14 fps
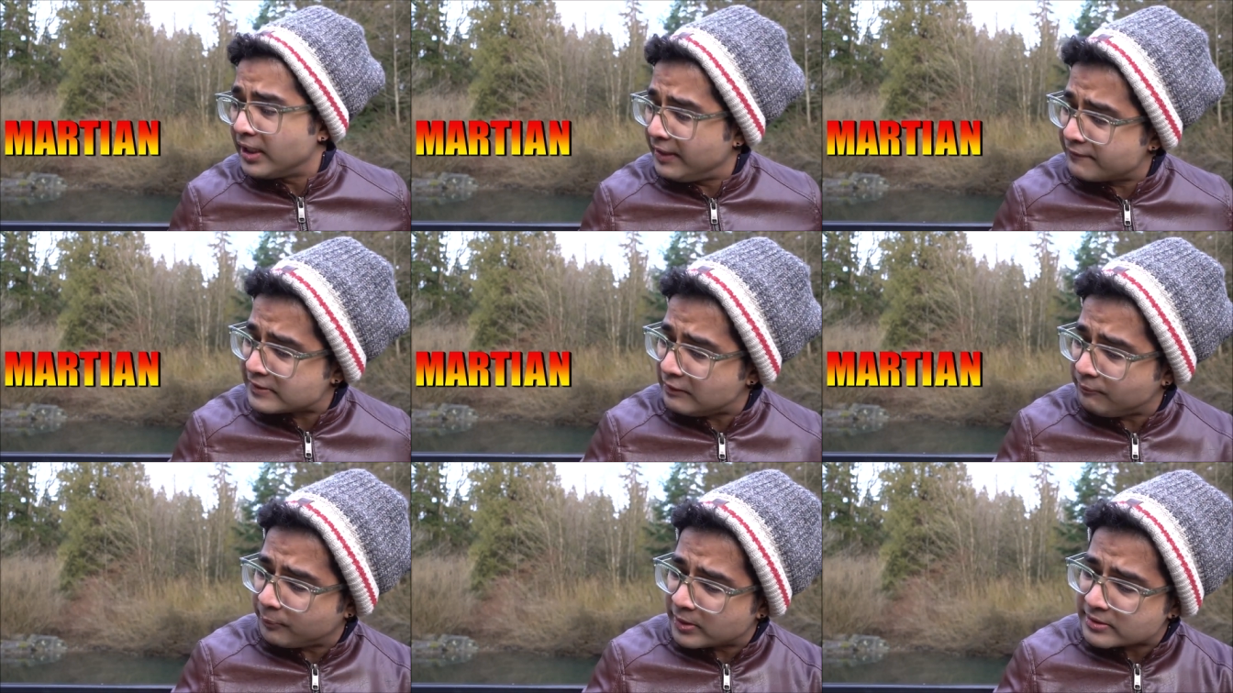If
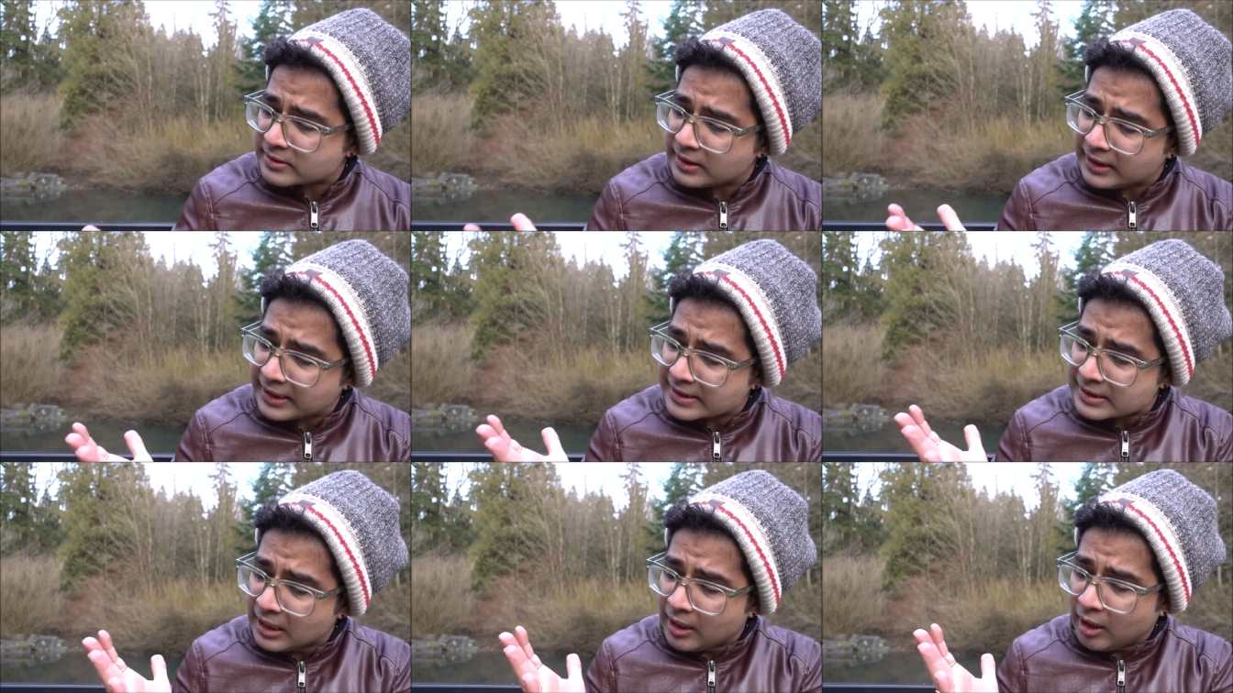some person
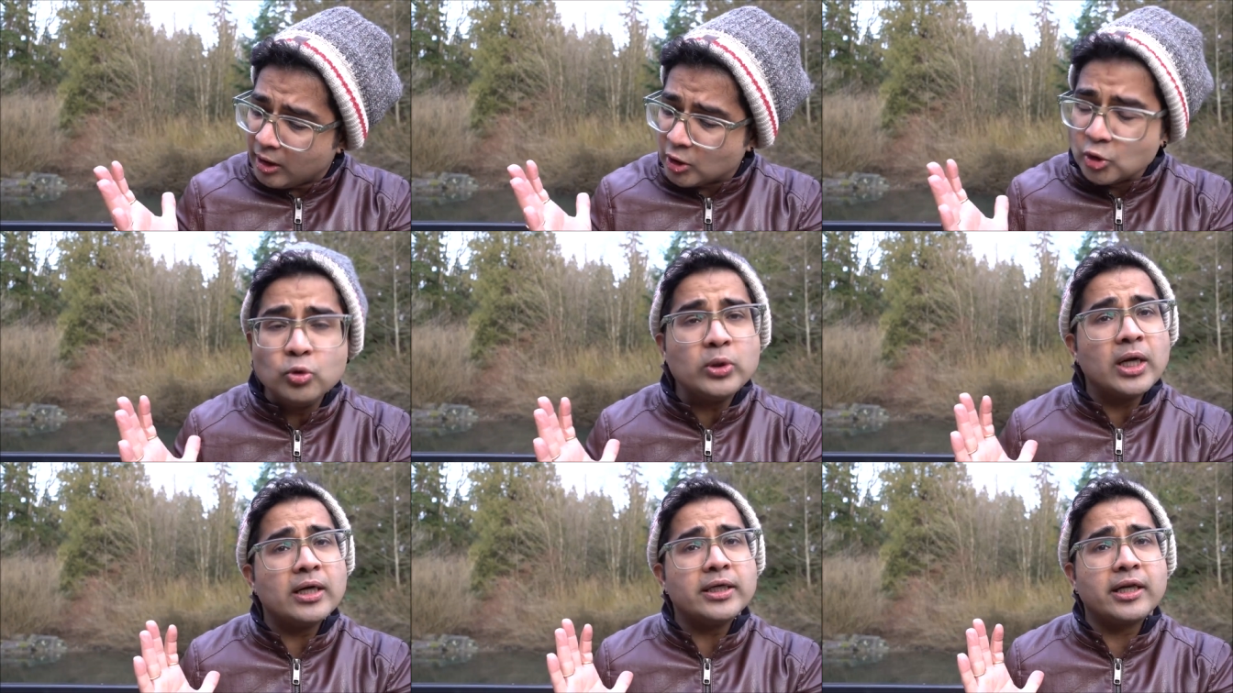is a
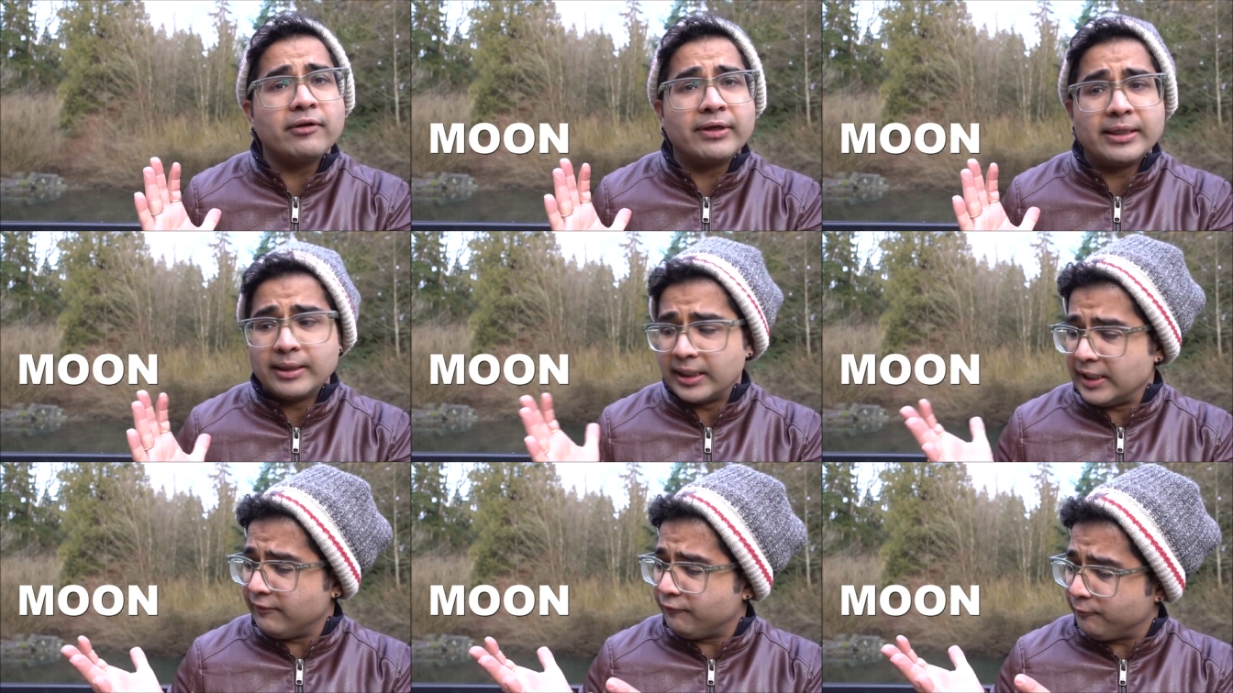lunar driven,
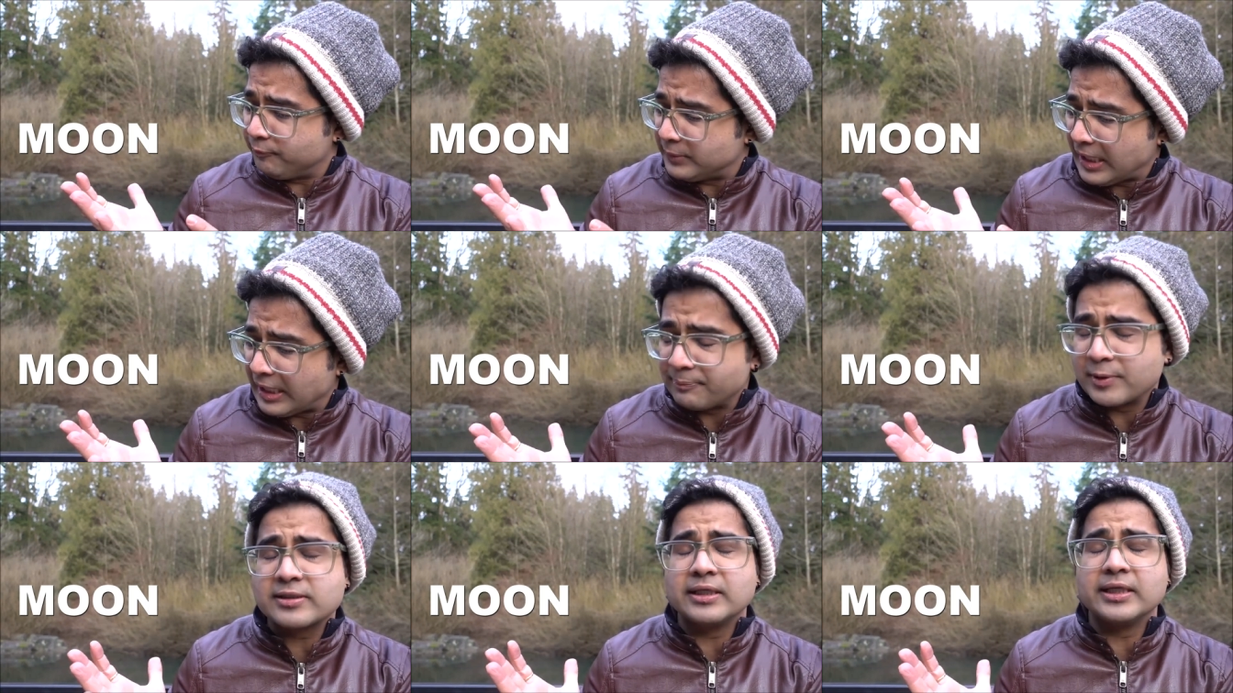if
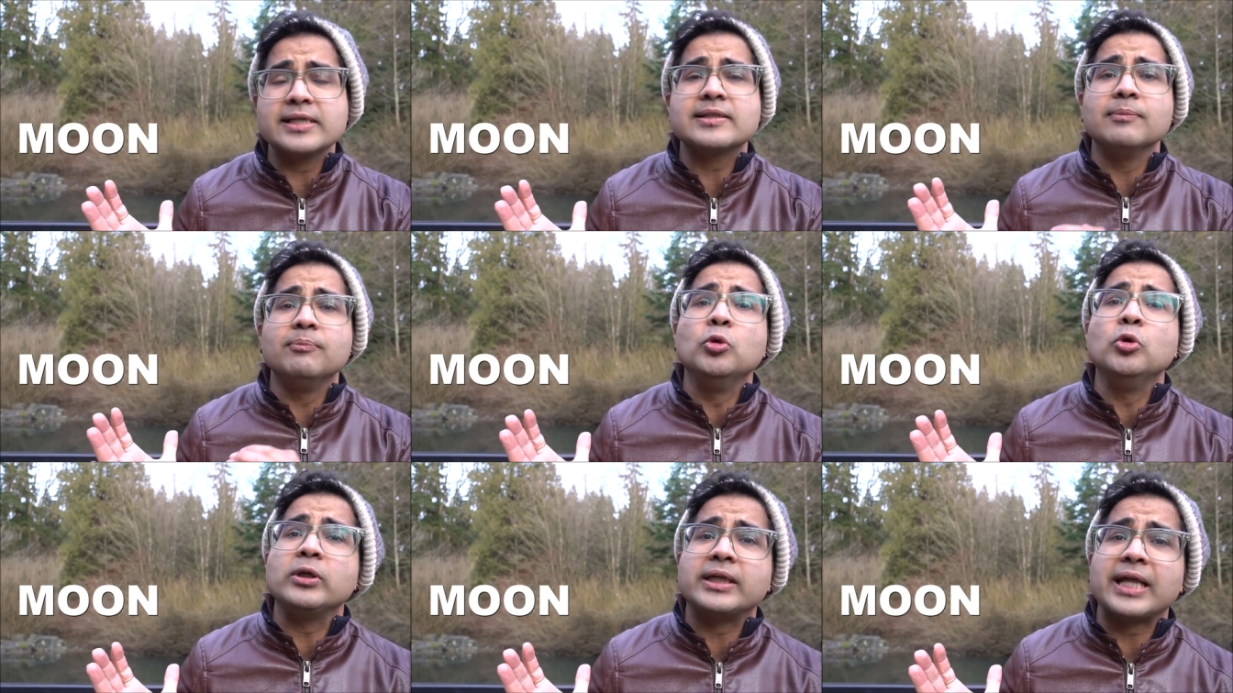that person is
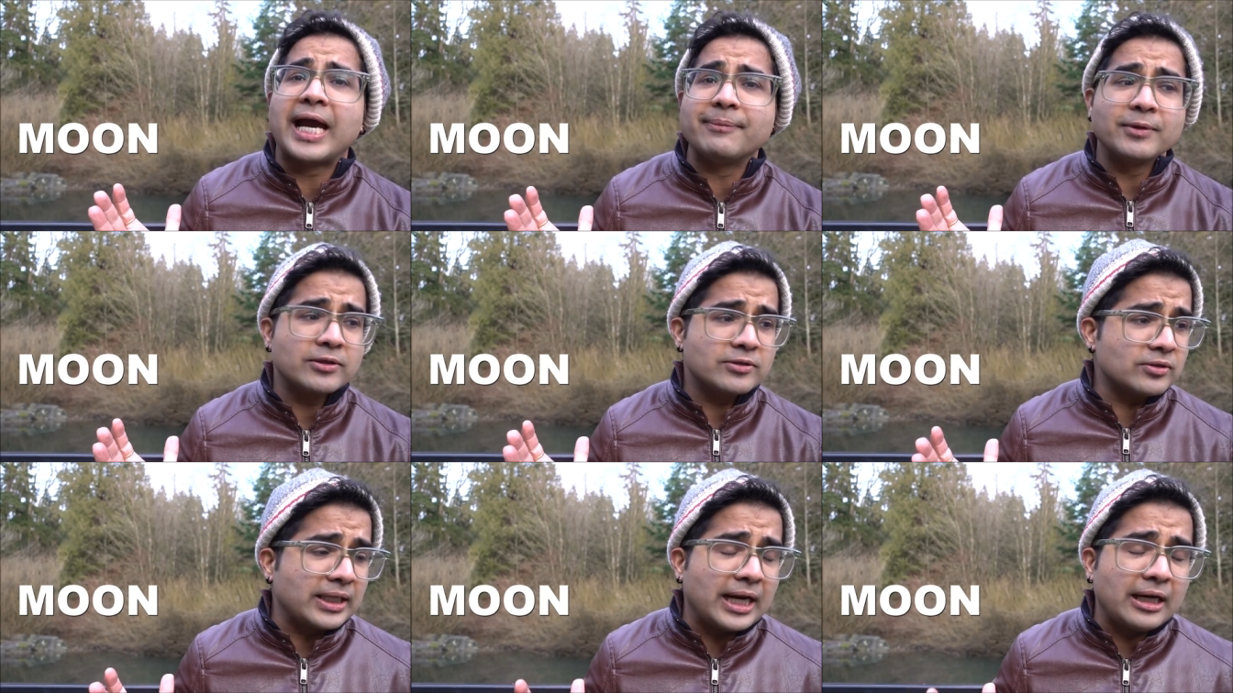moon type,
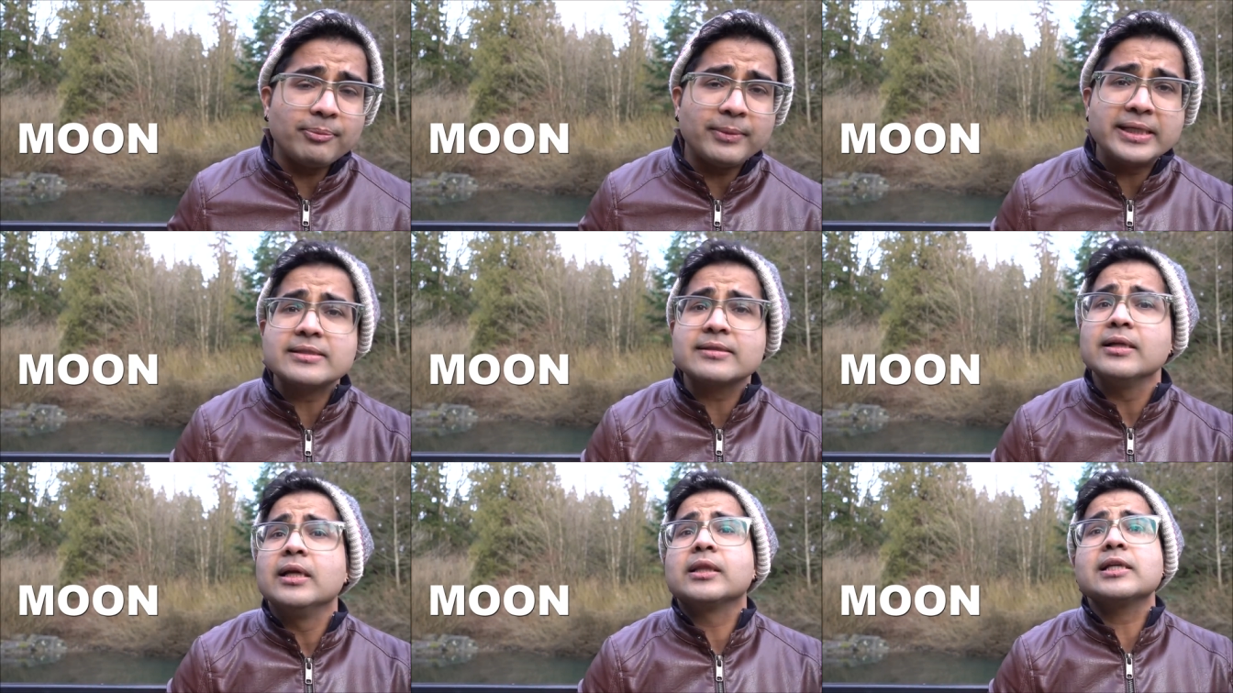so that
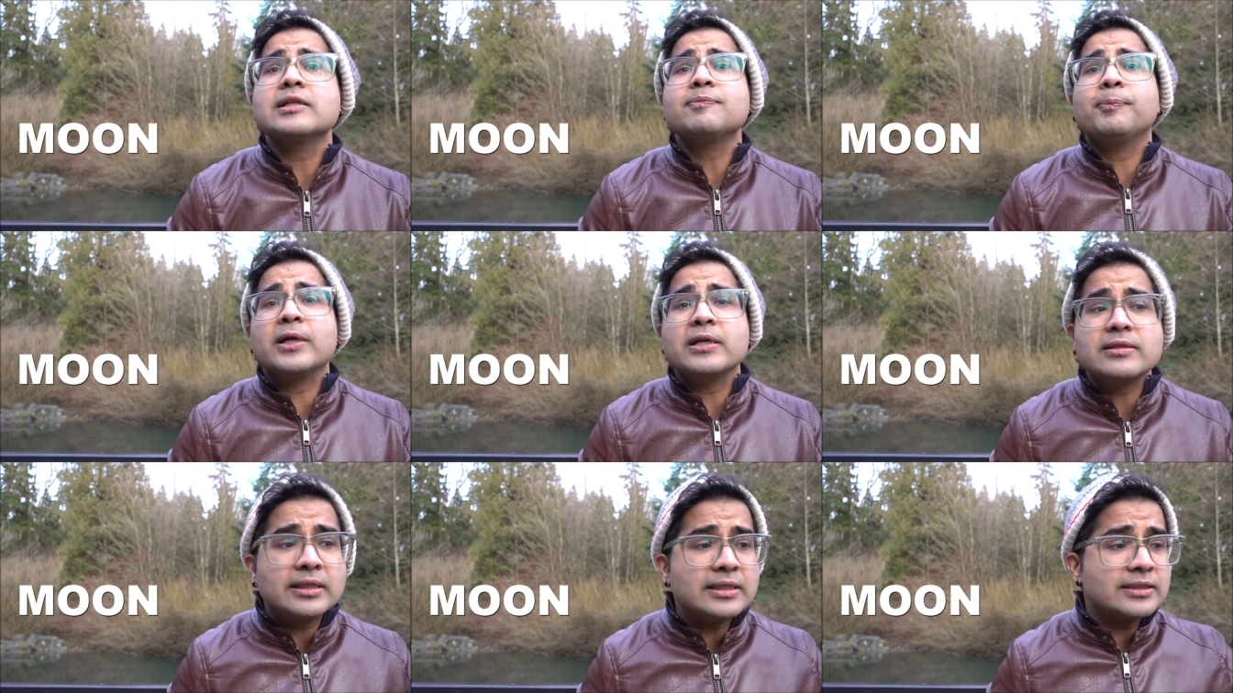means this
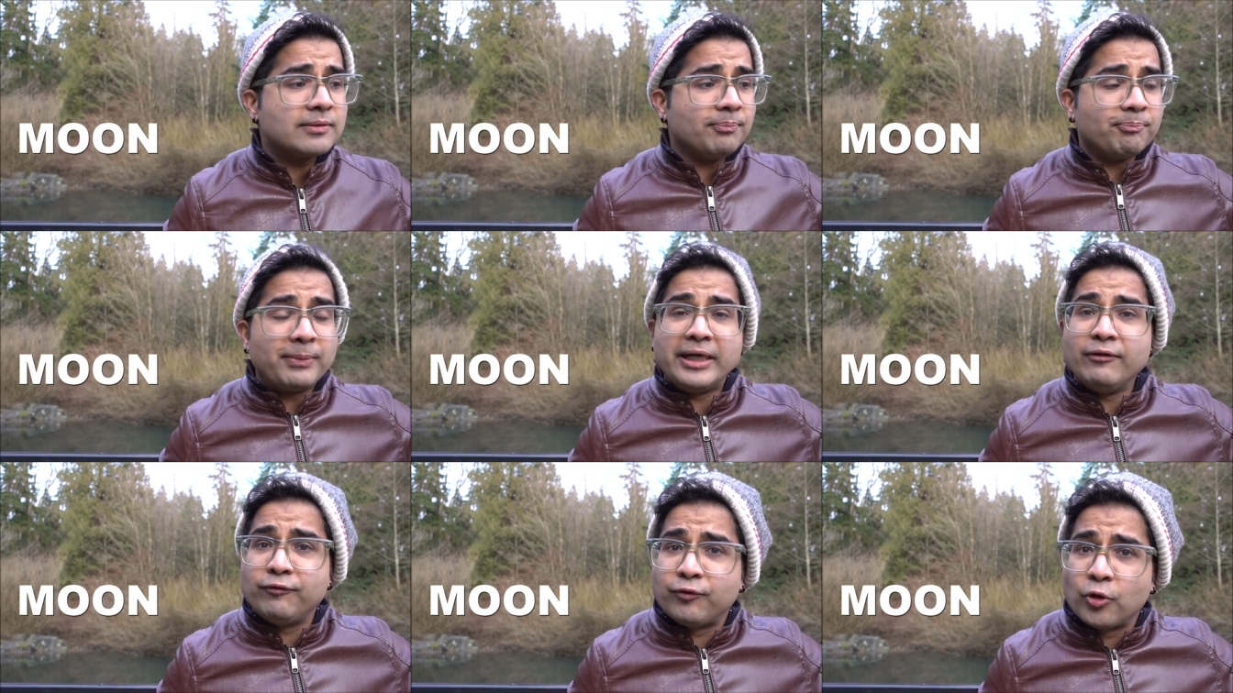person's
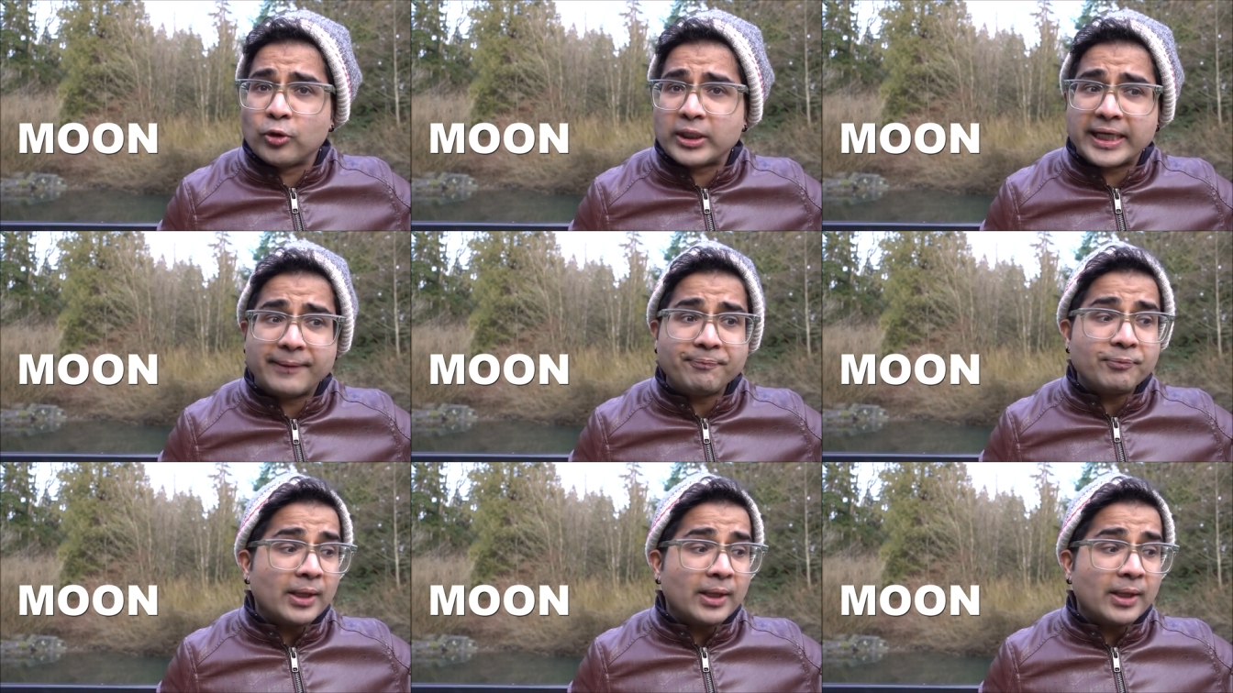main forte,